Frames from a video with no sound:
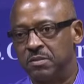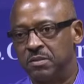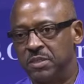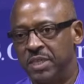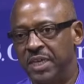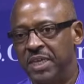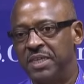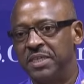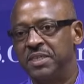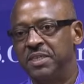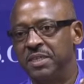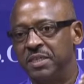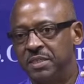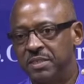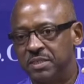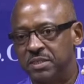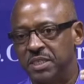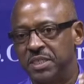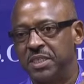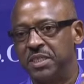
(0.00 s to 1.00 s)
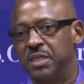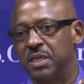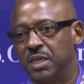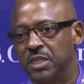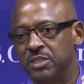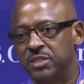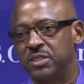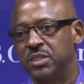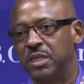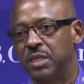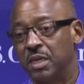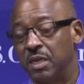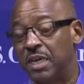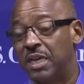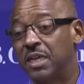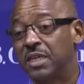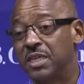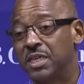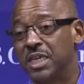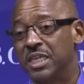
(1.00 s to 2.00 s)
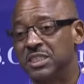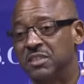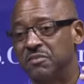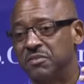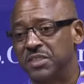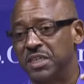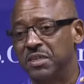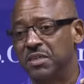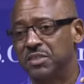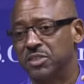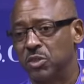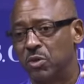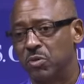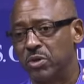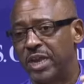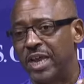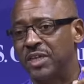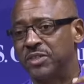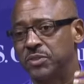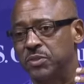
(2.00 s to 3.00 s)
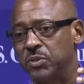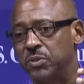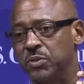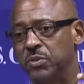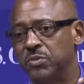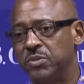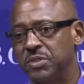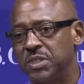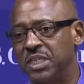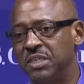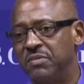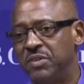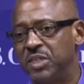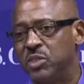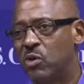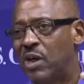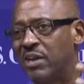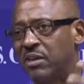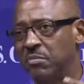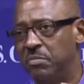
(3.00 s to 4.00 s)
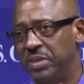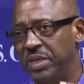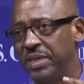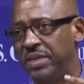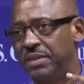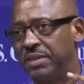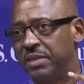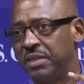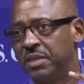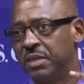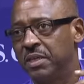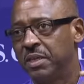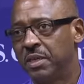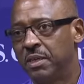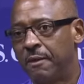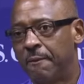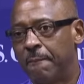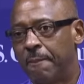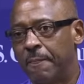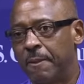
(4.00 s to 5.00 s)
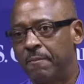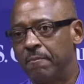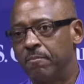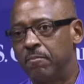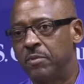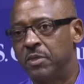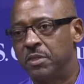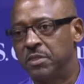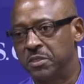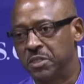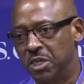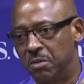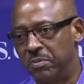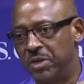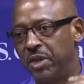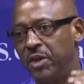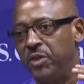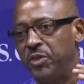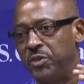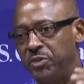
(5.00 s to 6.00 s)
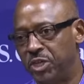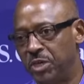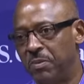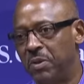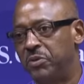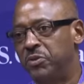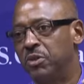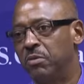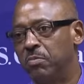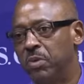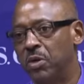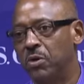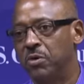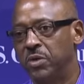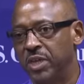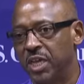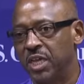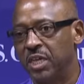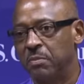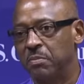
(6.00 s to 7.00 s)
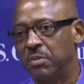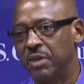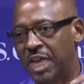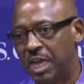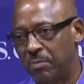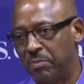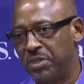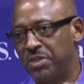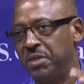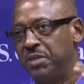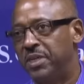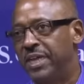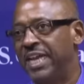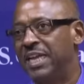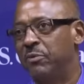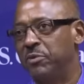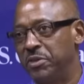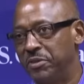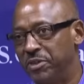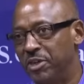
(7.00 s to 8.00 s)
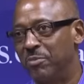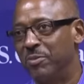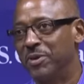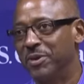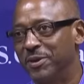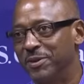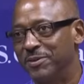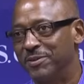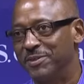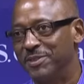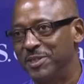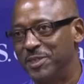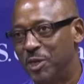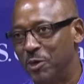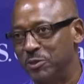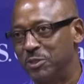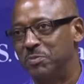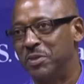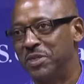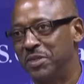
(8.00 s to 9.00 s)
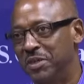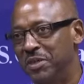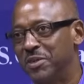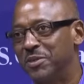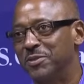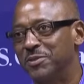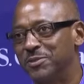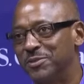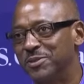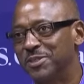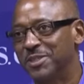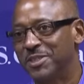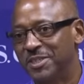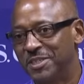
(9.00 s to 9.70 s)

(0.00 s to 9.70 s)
They see us, and a lot of kids have seen us on national TV quite a bit. Come here, you come up to a bowl game. I'll be your daddy when you come here. Your coaches will be your uncles.